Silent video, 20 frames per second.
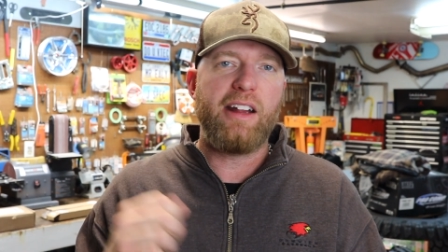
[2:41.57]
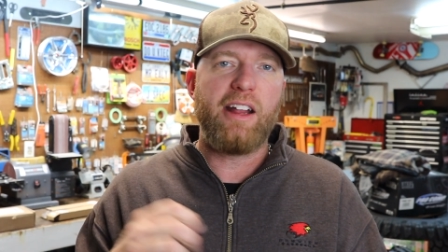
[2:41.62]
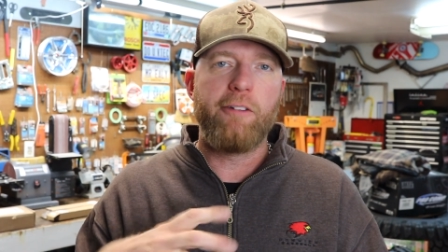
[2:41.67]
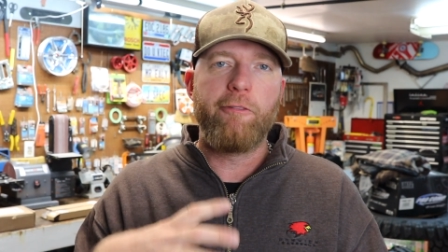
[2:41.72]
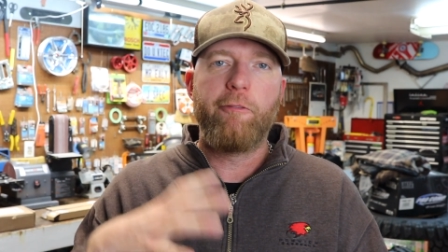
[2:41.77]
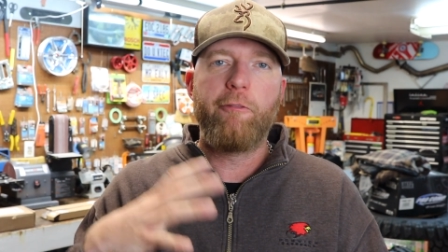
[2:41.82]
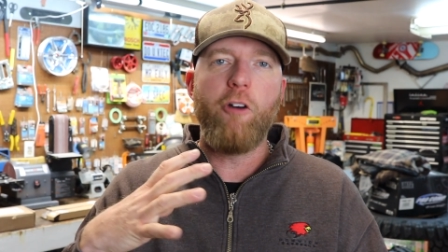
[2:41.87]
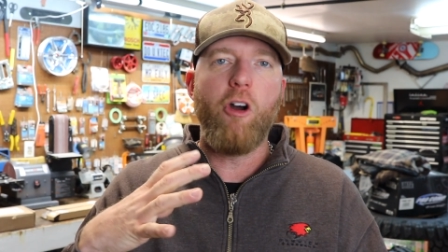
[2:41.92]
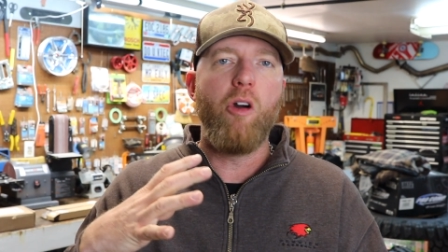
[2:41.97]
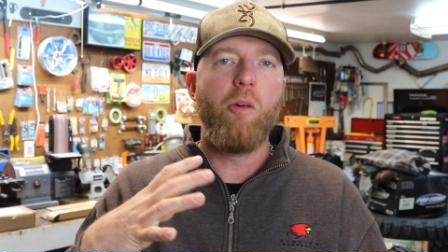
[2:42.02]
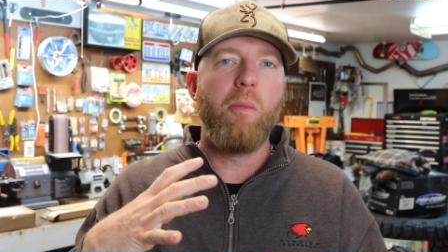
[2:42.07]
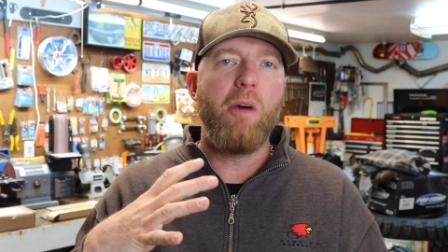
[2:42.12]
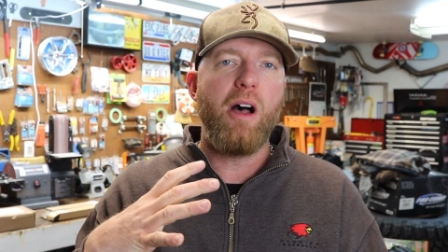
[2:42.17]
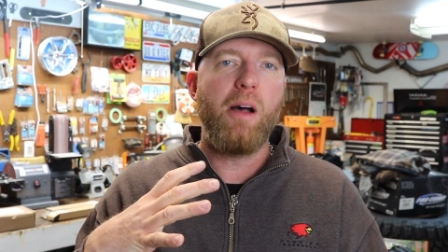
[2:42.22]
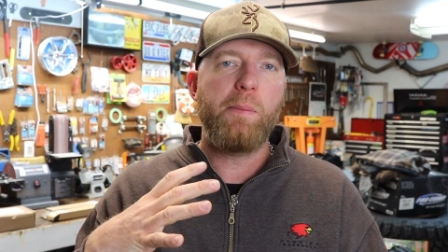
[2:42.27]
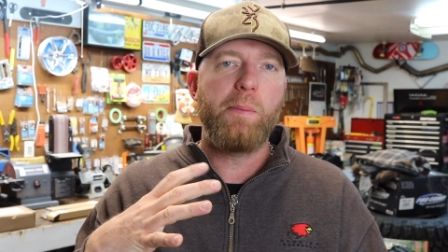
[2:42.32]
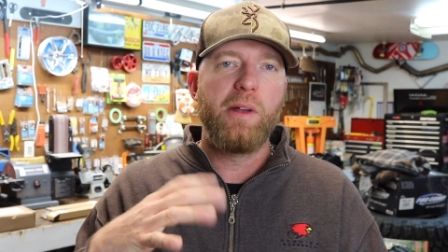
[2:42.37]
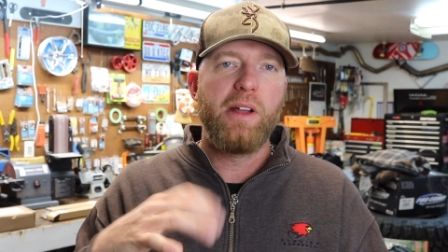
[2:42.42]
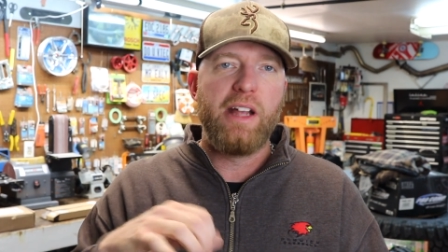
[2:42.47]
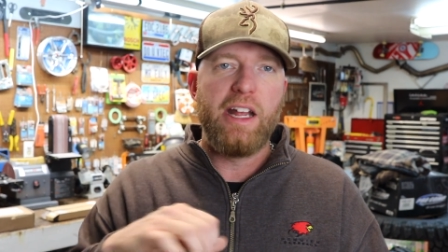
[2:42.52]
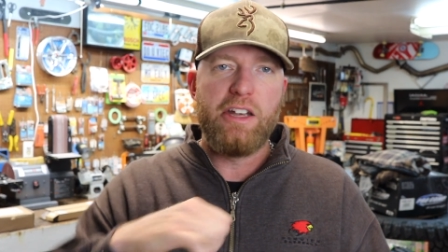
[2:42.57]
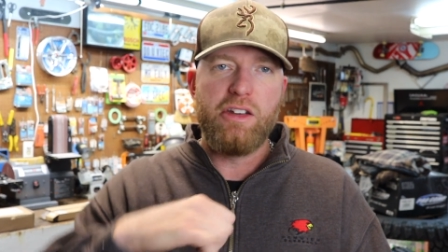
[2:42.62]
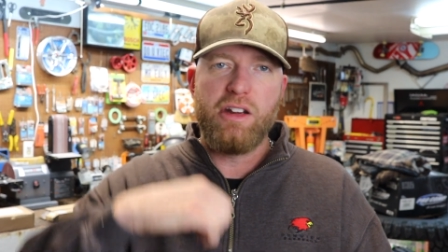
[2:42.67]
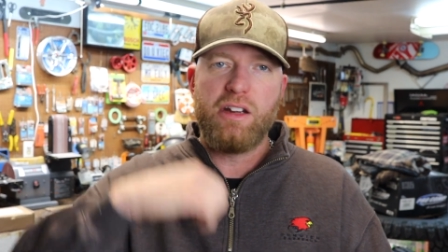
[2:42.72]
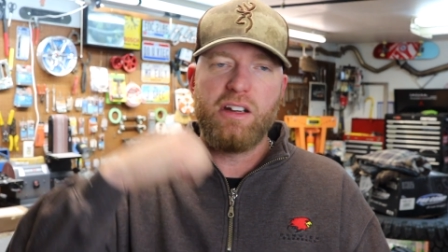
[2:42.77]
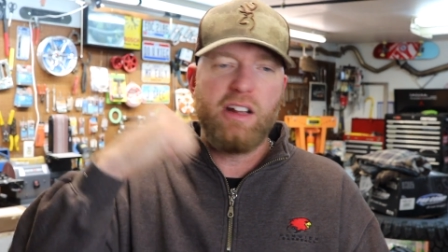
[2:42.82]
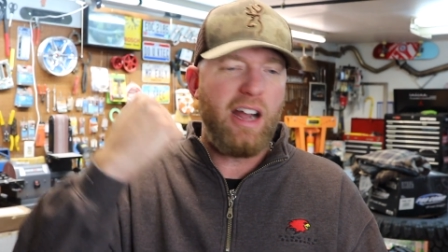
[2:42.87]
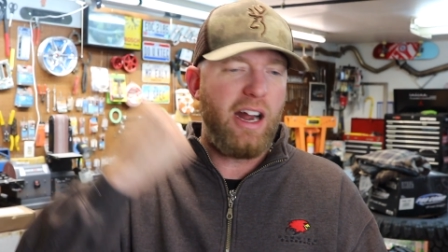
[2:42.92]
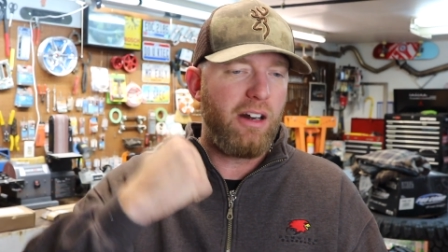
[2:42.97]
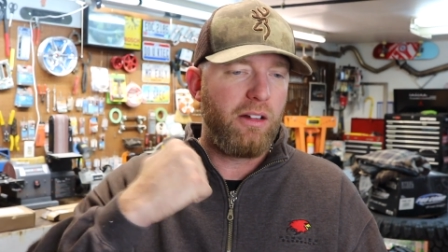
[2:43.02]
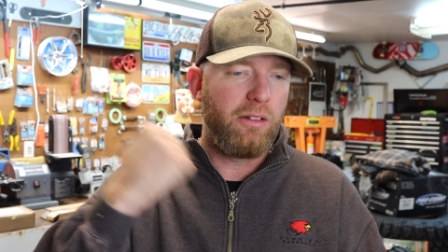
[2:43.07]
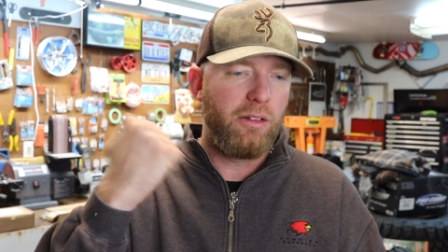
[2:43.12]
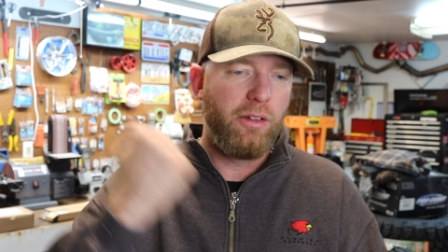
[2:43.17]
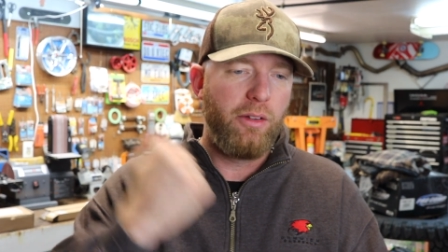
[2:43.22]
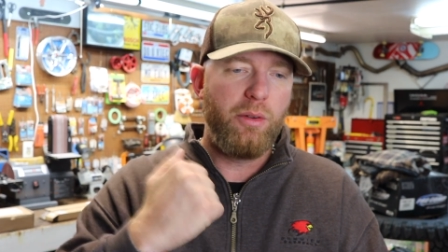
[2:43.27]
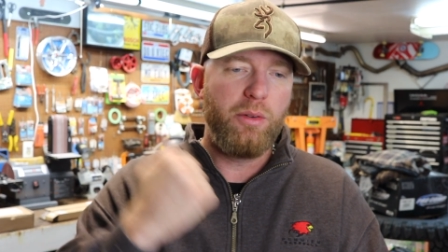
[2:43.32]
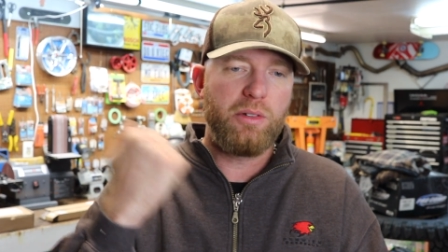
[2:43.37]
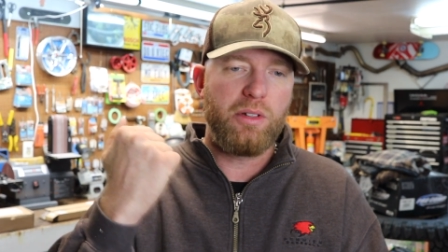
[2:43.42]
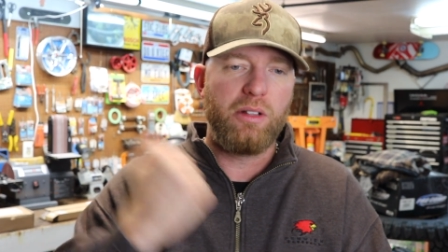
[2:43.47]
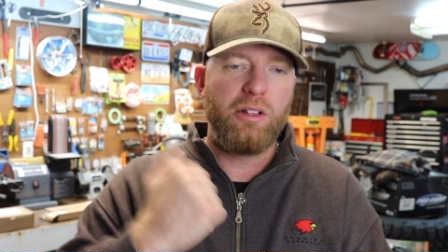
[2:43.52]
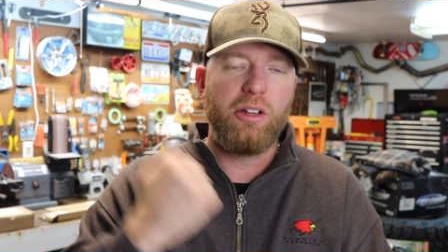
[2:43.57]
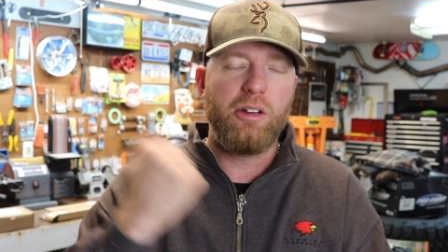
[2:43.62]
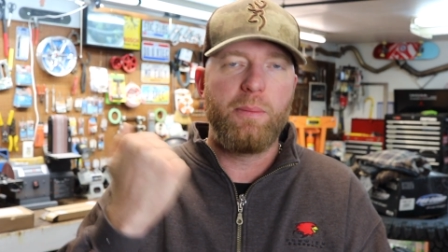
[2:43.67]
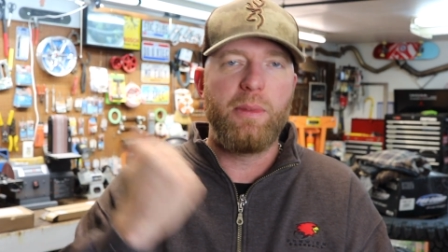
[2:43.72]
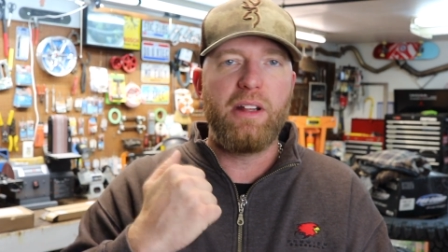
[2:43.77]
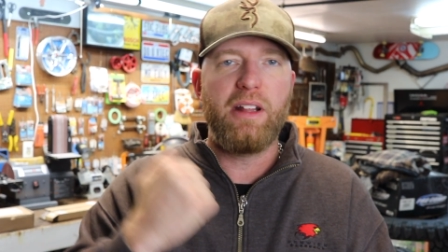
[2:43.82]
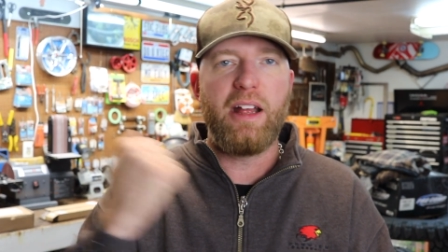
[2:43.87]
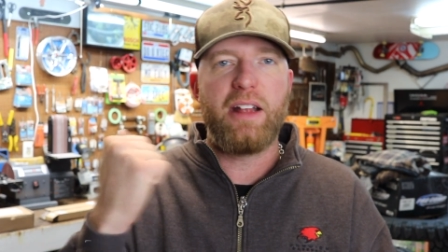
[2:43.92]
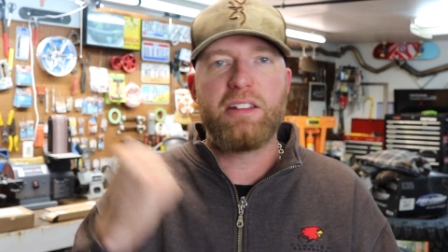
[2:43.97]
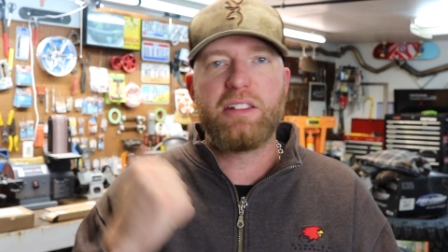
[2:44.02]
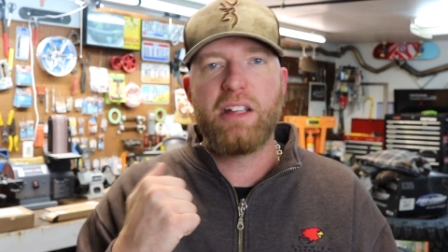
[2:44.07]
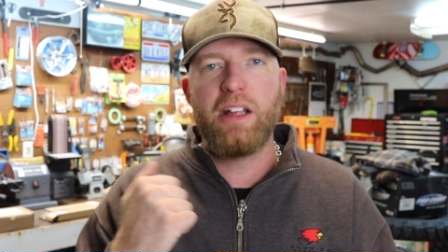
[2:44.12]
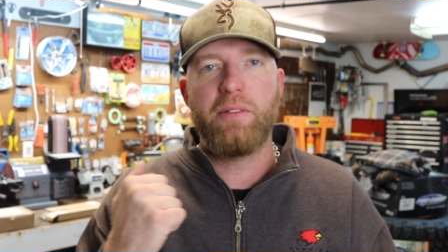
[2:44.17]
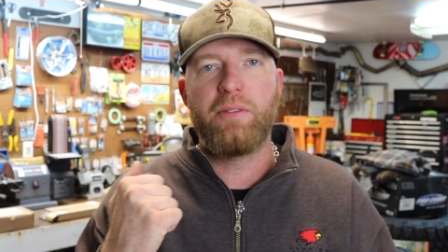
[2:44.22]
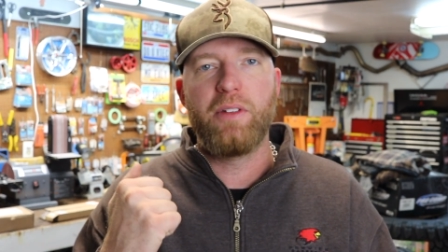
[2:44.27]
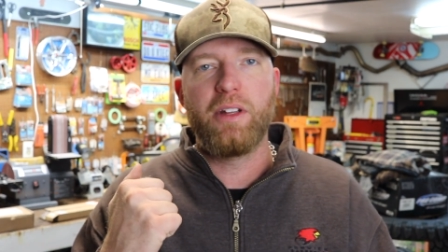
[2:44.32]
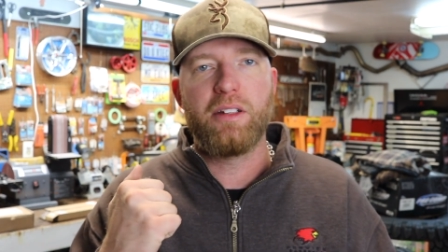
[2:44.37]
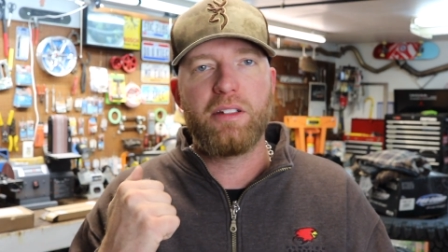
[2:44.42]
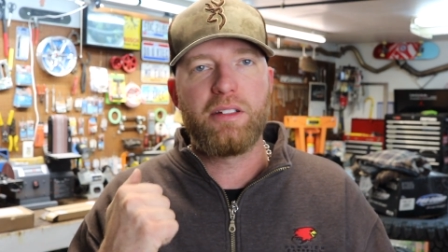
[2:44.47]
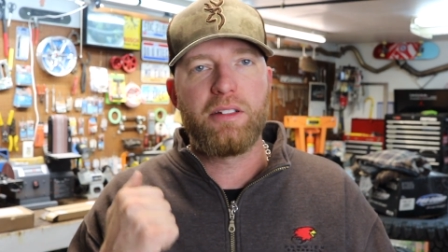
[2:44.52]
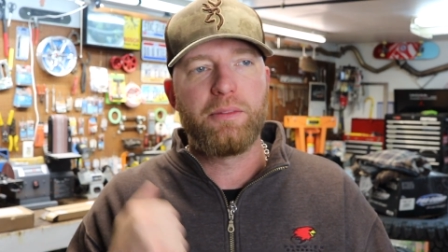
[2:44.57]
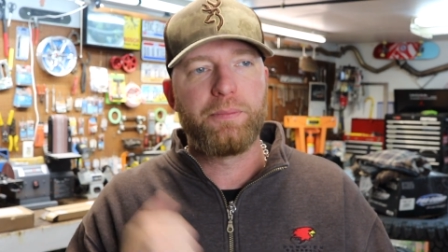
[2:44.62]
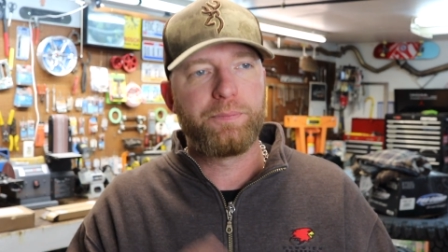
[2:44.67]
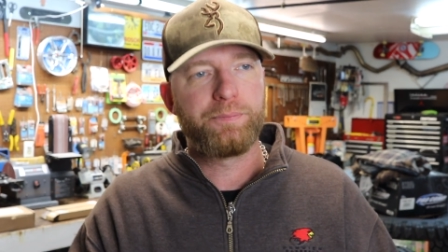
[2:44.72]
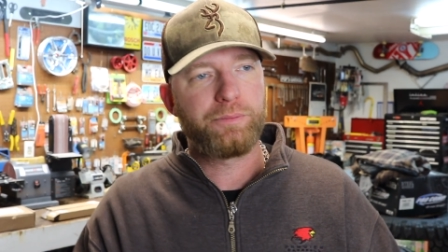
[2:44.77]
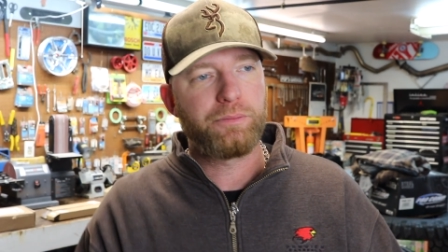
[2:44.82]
it can foam up and you can kind of lose a little bit of that stiffness.